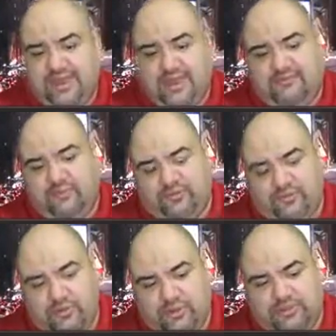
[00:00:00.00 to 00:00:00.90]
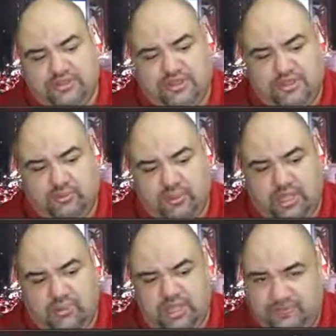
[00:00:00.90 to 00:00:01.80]
that if we saw in one of
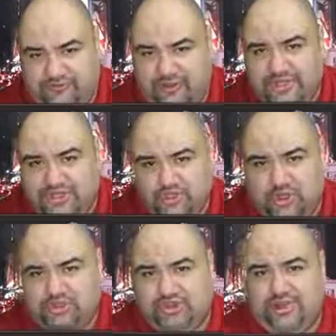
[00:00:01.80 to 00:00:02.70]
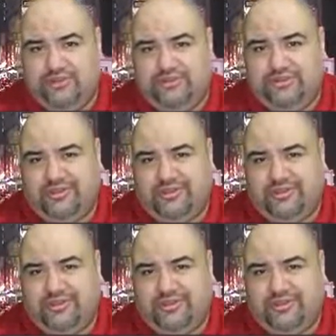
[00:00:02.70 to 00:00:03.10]
the very short trailers,